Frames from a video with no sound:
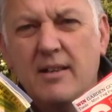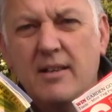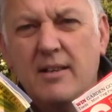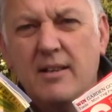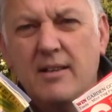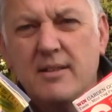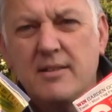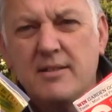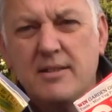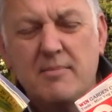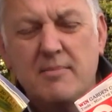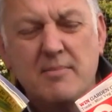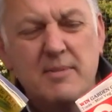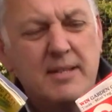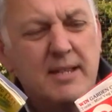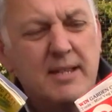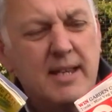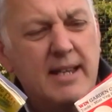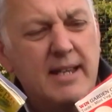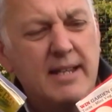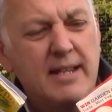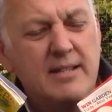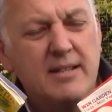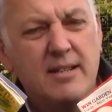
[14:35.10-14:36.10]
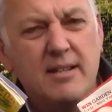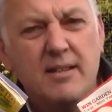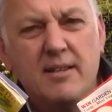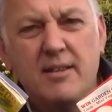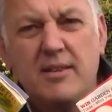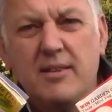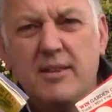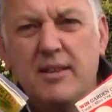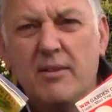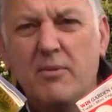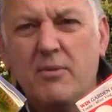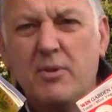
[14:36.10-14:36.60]
some seeds
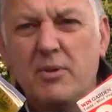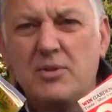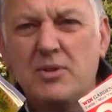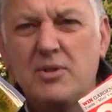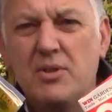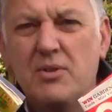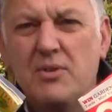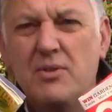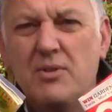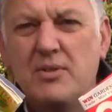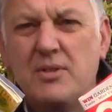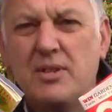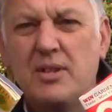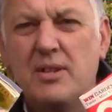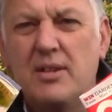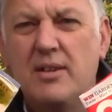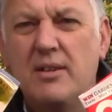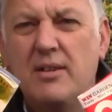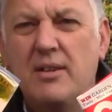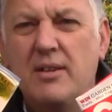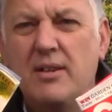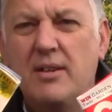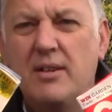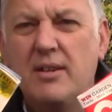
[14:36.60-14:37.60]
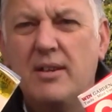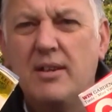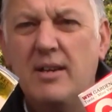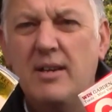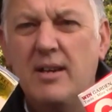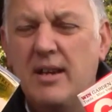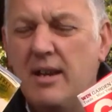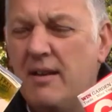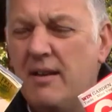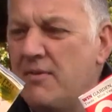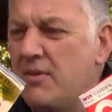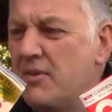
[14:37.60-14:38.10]
that will choose
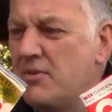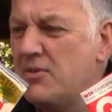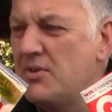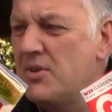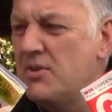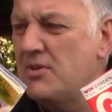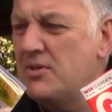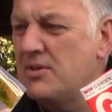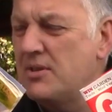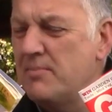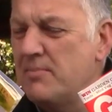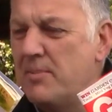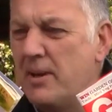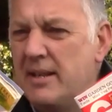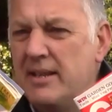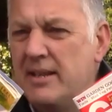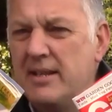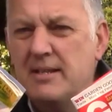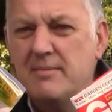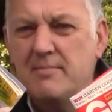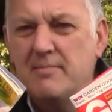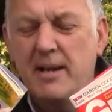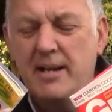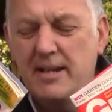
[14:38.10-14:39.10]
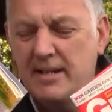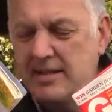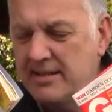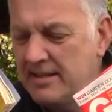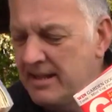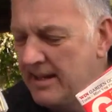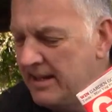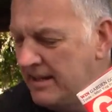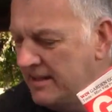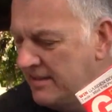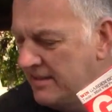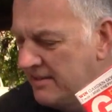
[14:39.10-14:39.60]
if you choose to buy these
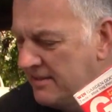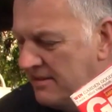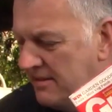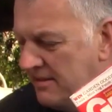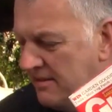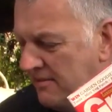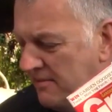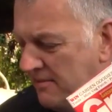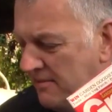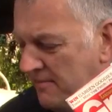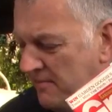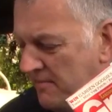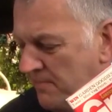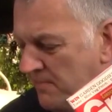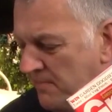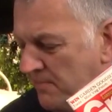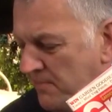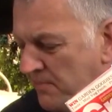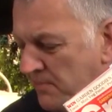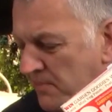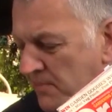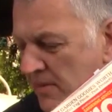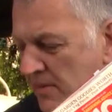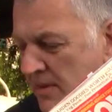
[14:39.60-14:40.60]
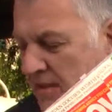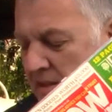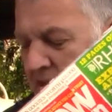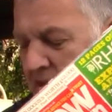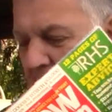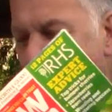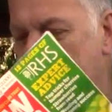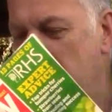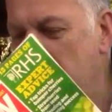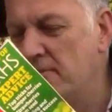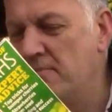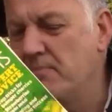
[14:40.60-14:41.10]
magazines.
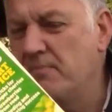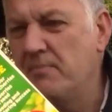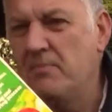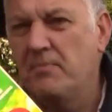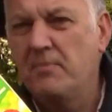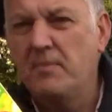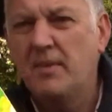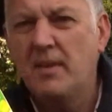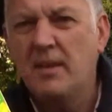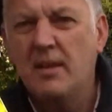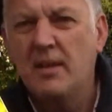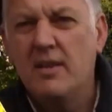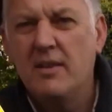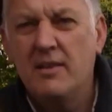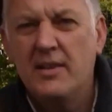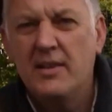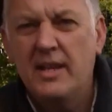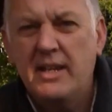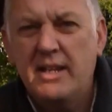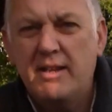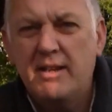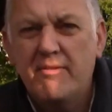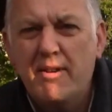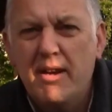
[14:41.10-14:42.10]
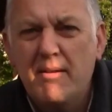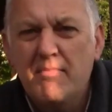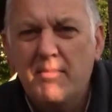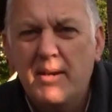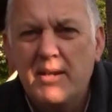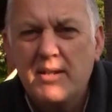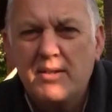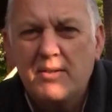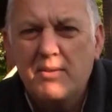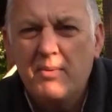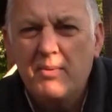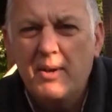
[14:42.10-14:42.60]
So thank you very
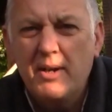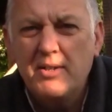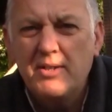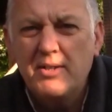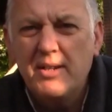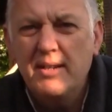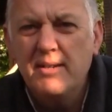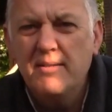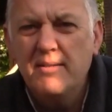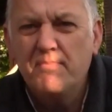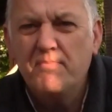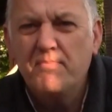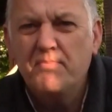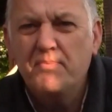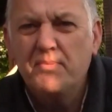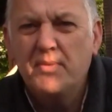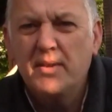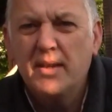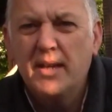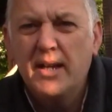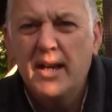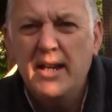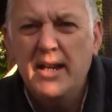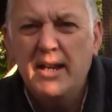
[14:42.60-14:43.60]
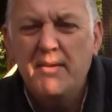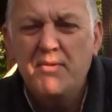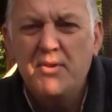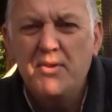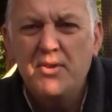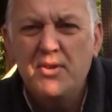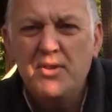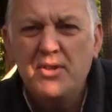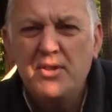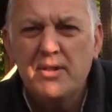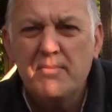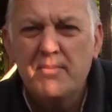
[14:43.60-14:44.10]
much for watching, and if you're
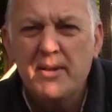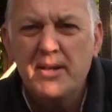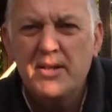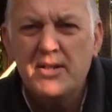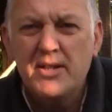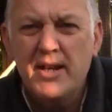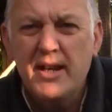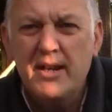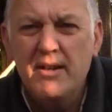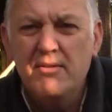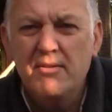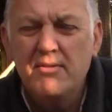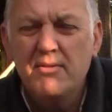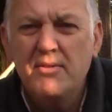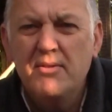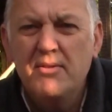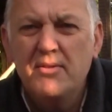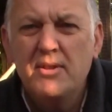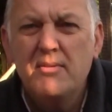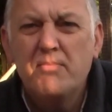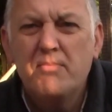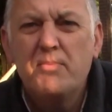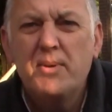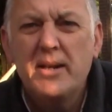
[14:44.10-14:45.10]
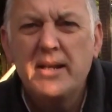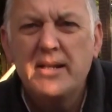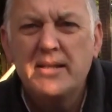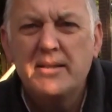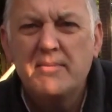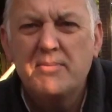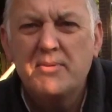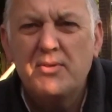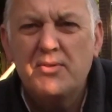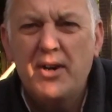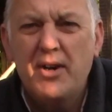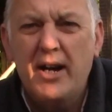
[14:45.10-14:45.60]
new to my channel, then please
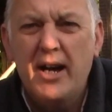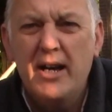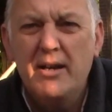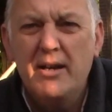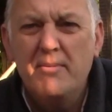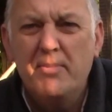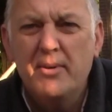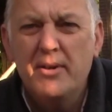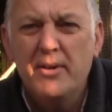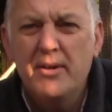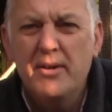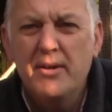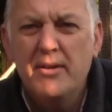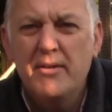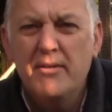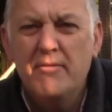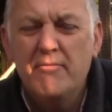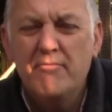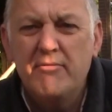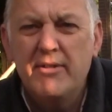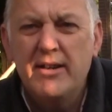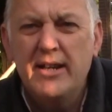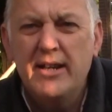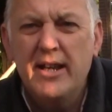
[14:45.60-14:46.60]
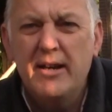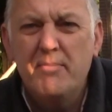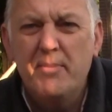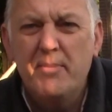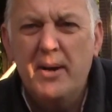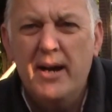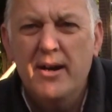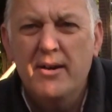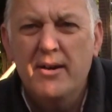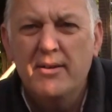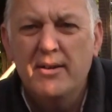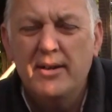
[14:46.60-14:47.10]
subscribe, ring that
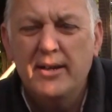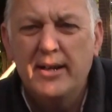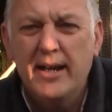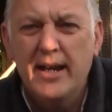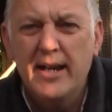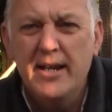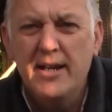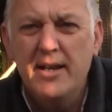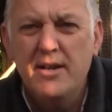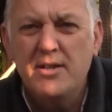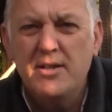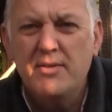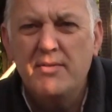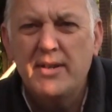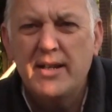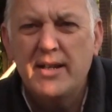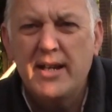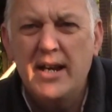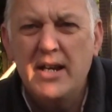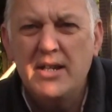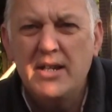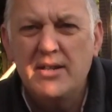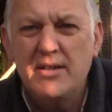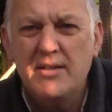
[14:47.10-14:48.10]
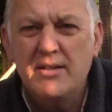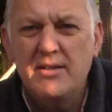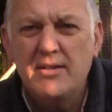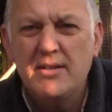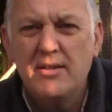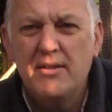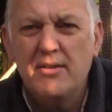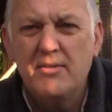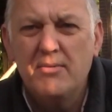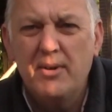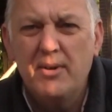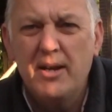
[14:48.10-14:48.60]
bell, get notifications
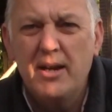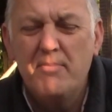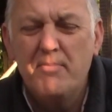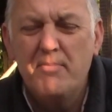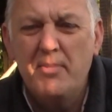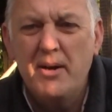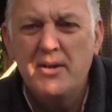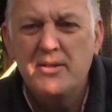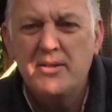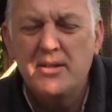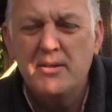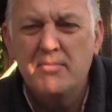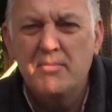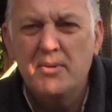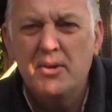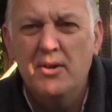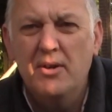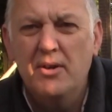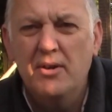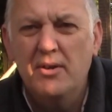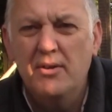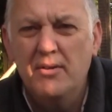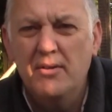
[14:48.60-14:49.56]
when I post some more.